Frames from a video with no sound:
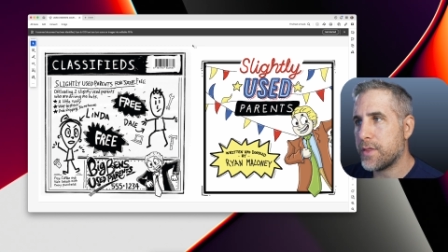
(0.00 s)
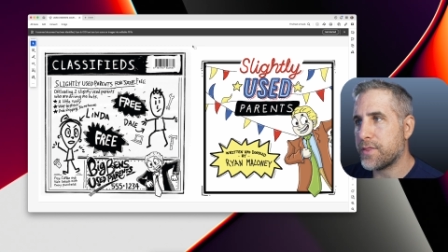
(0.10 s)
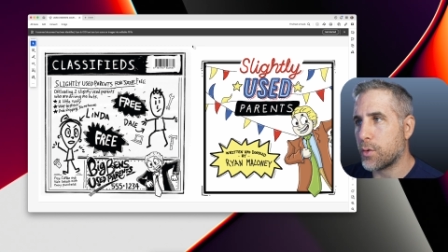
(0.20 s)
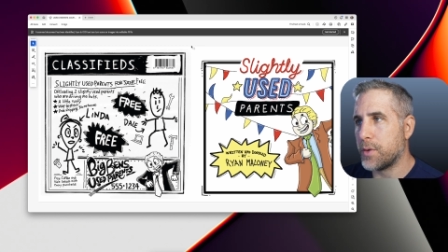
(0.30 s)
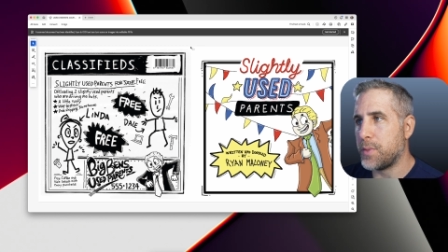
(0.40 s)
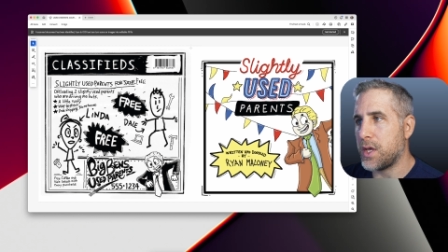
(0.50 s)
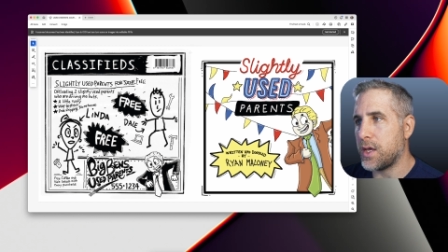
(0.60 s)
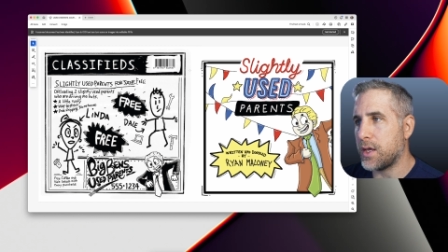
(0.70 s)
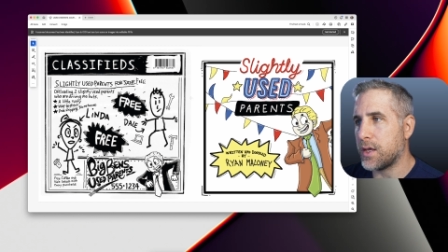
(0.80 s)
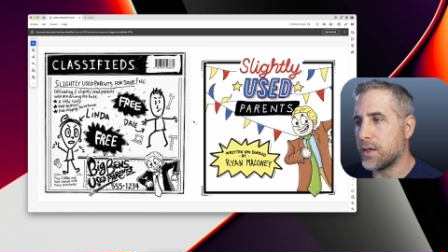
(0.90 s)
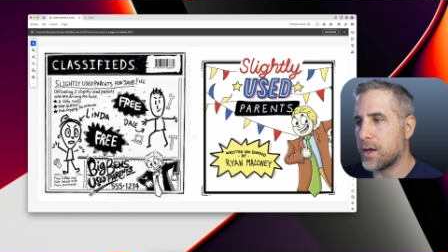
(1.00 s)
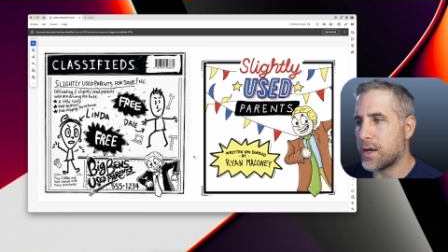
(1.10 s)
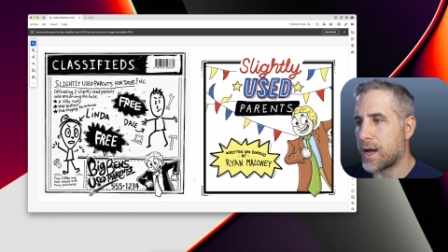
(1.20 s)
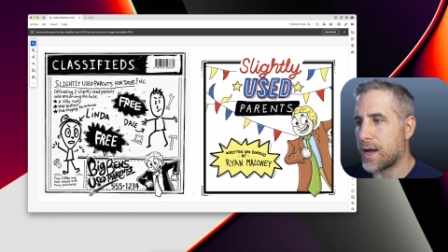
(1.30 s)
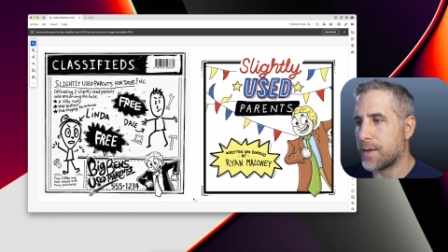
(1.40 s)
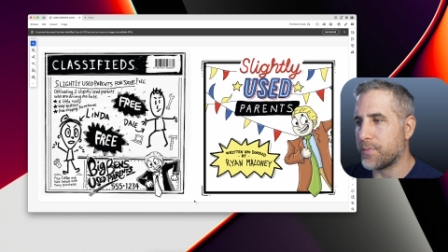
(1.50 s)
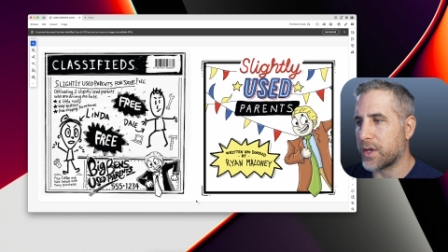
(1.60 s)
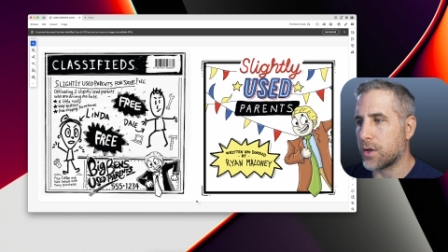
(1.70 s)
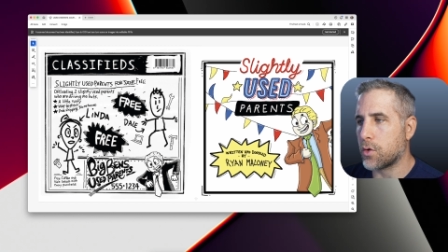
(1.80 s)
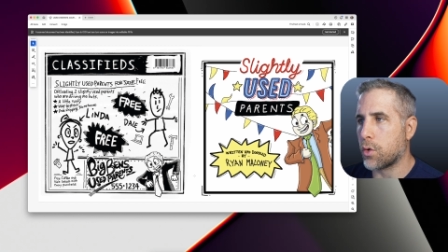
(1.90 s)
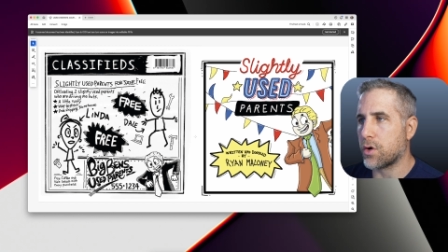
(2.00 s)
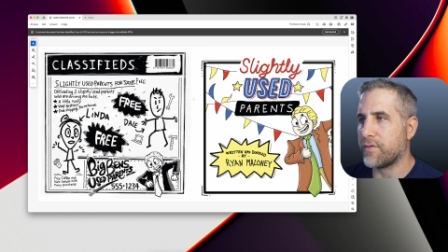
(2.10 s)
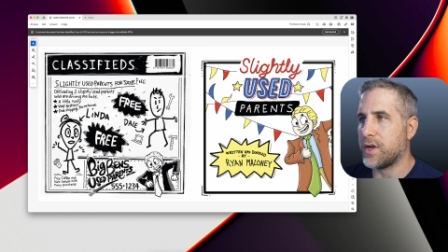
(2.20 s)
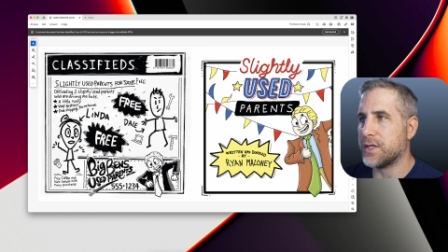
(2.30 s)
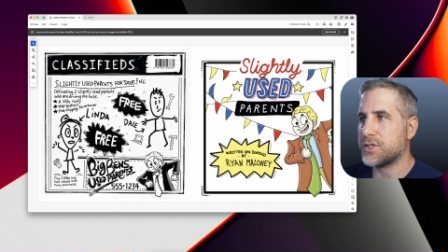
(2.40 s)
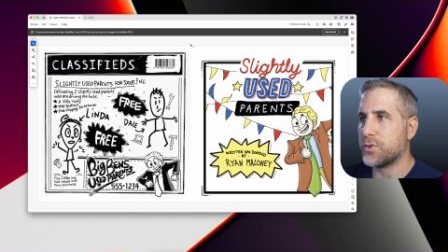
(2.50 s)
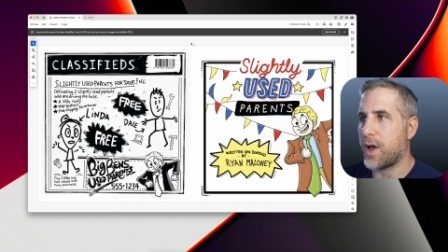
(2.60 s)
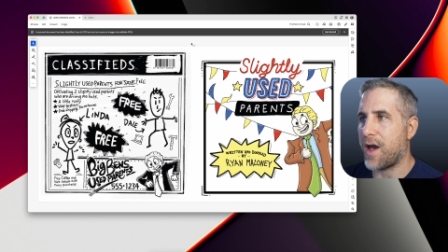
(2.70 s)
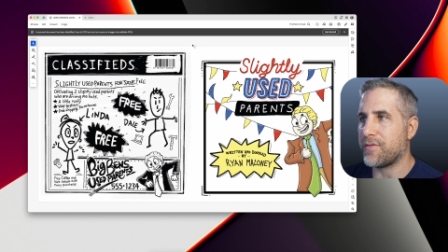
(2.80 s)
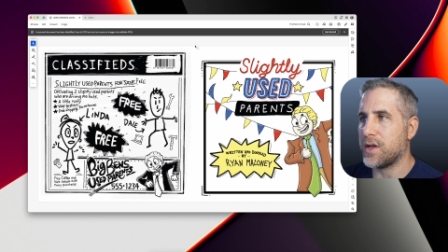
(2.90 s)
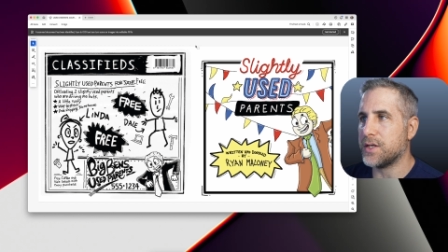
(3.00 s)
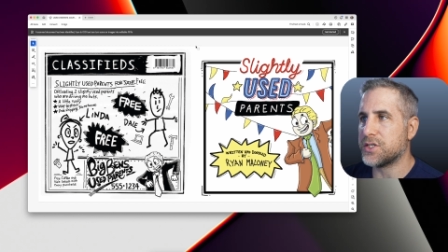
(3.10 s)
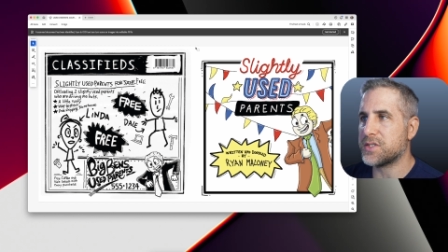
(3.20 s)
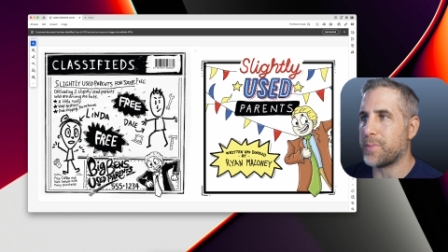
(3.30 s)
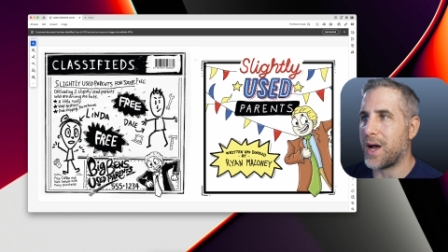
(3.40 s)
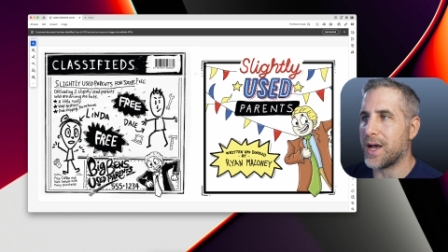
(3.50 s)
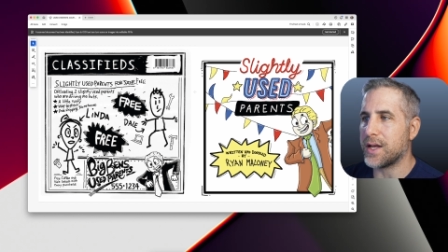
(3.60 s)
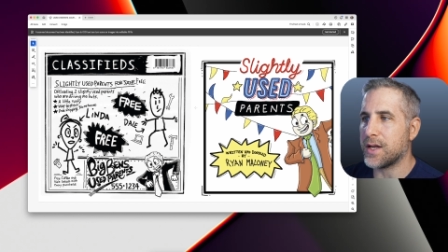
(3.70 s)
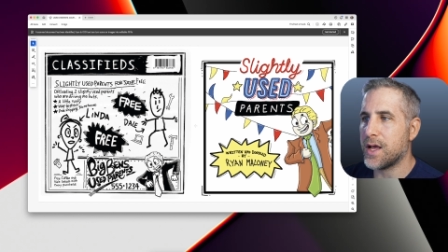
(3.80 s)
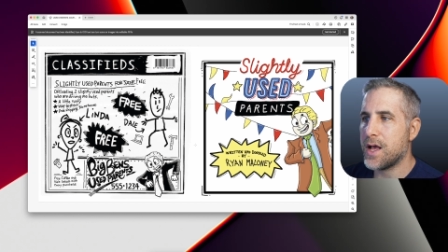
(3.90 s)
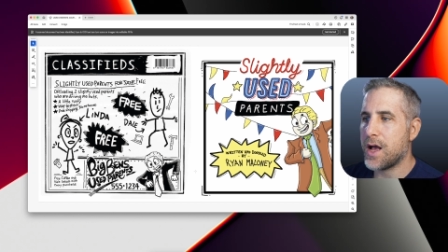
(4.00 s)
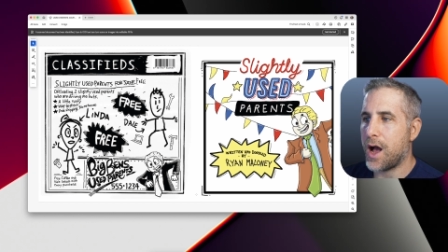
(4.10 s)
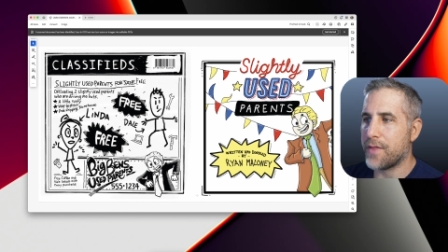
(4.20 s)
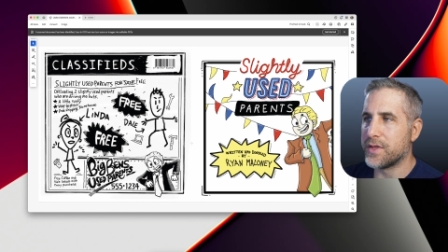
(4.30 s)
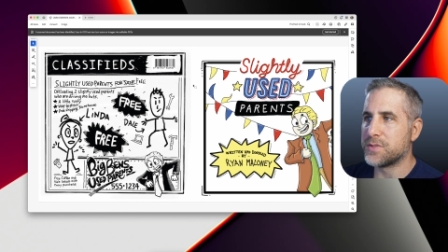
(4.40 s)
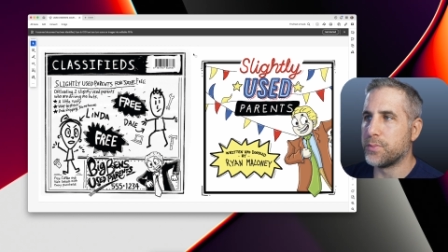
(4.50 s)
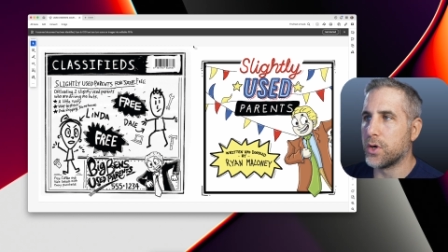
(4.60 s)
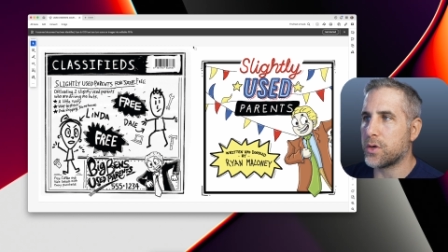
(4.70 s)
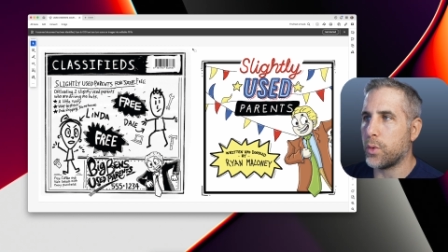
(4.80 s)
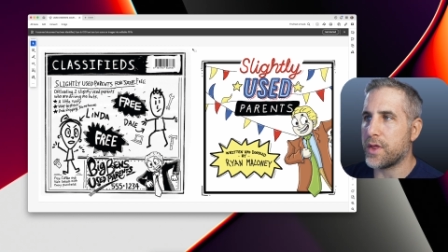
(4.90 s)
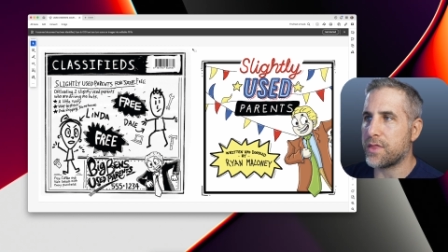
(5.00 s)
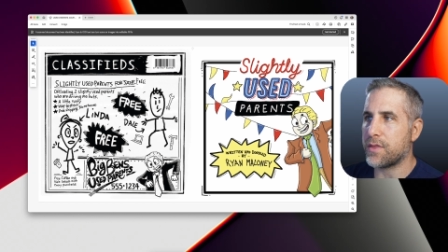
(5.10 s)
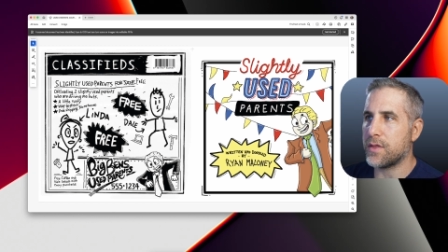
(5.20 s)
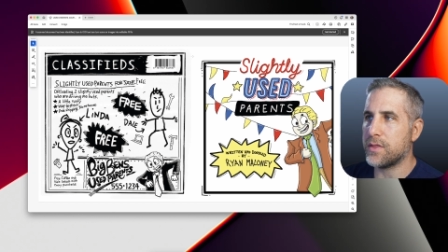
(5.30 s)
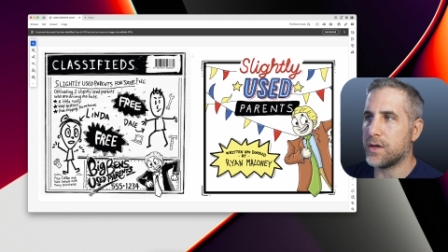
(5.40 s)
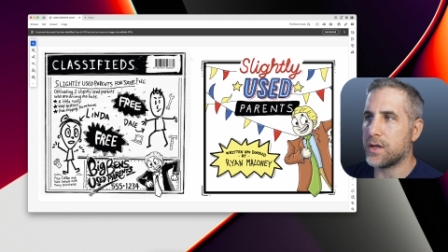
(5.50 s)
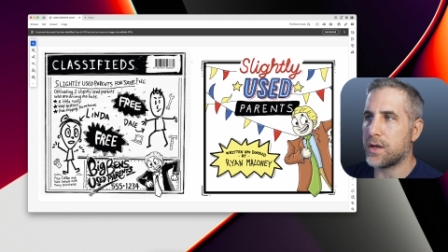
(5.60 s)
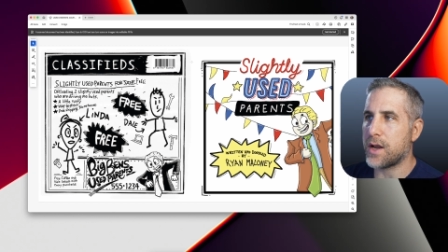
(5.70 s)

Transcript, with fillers: there would be um, like a quarter of an inch to a half an inch spine on this book with the